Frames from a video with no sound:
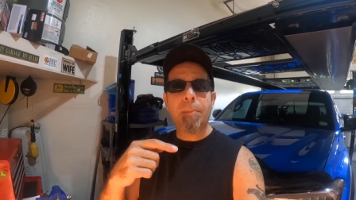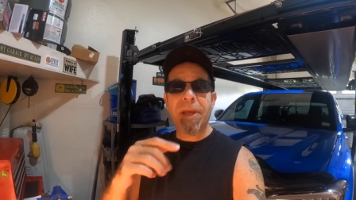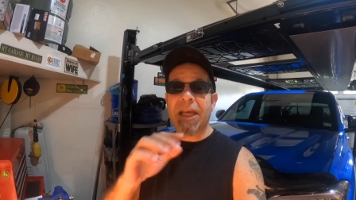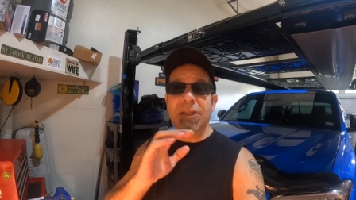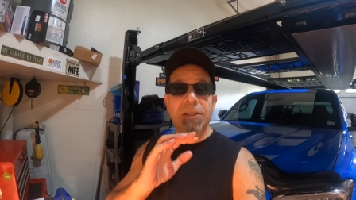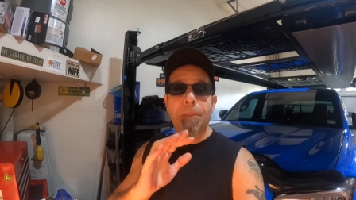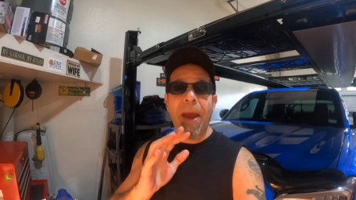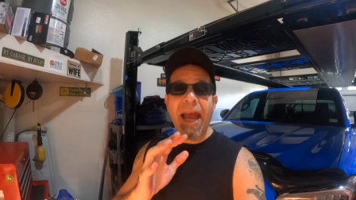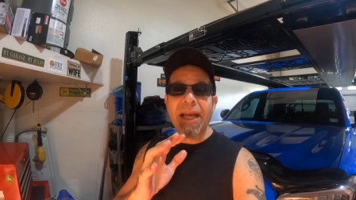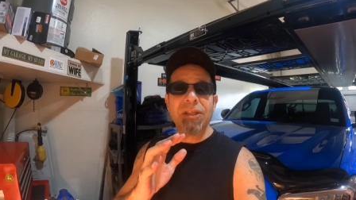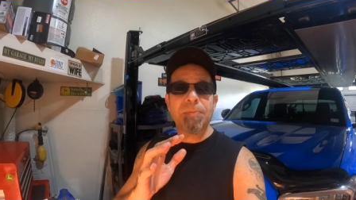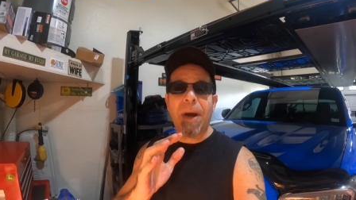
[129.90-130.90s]
Because the
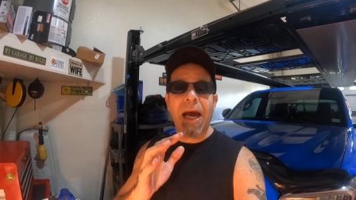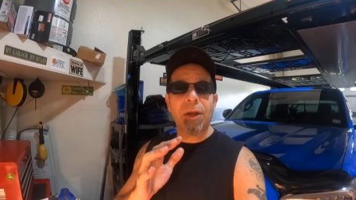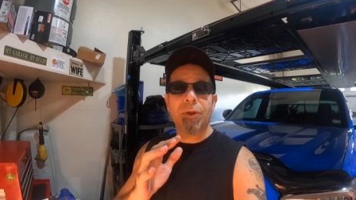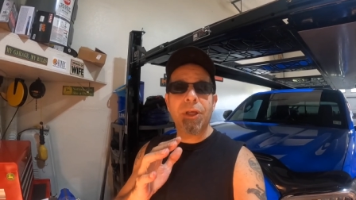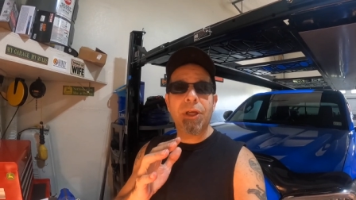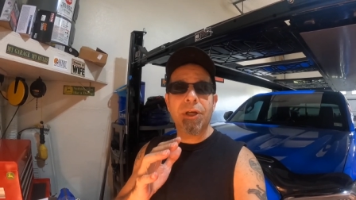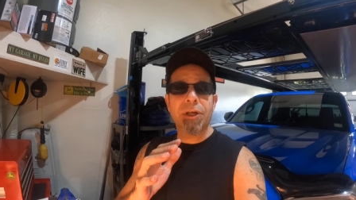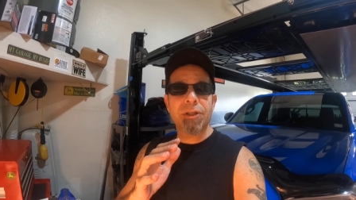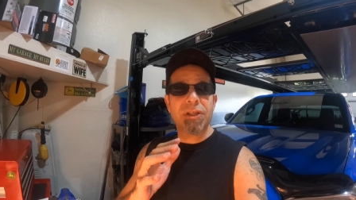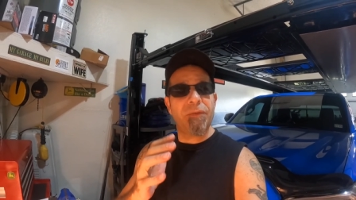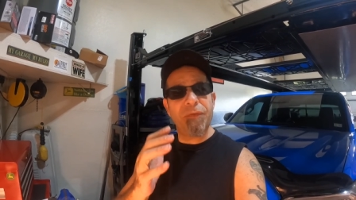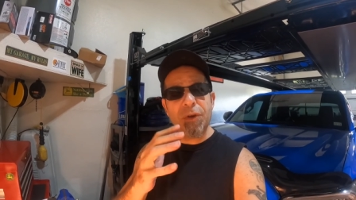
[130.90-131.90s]
past model
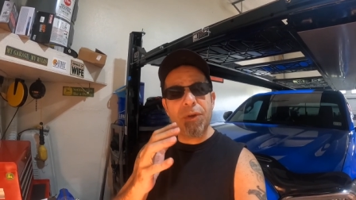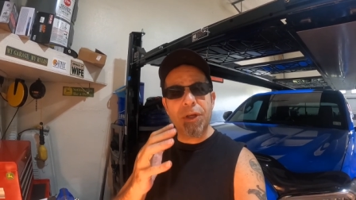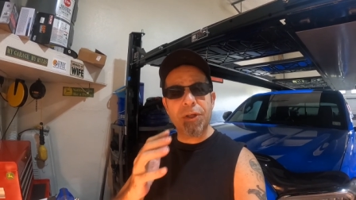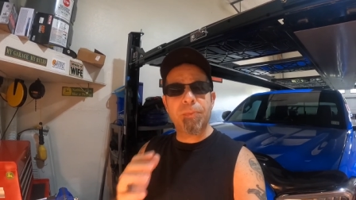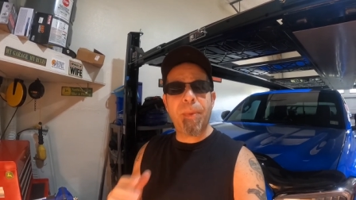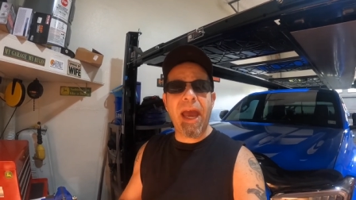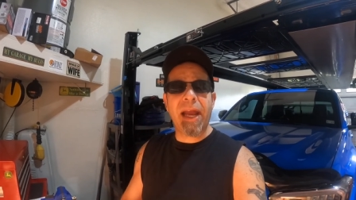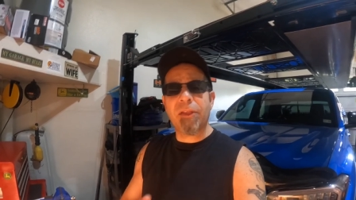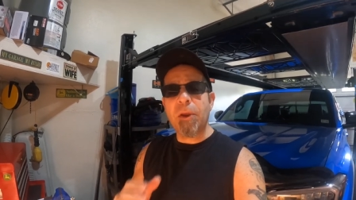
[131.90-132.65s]
years, a few years back,